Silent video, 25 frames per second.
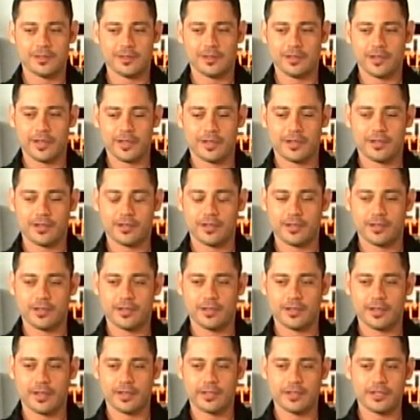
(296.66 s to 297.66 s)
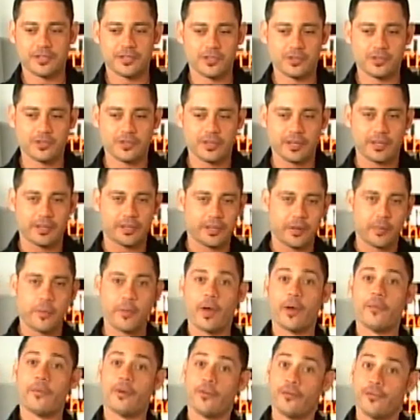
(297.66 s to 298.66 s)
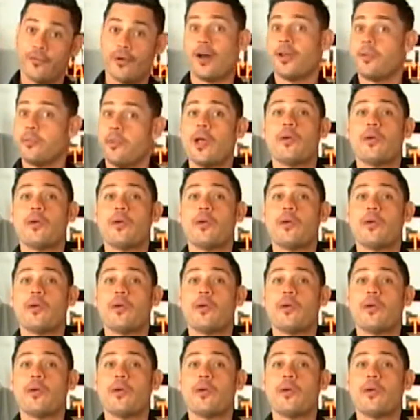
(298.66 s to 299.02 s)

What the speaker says: like I guess you could say like a fond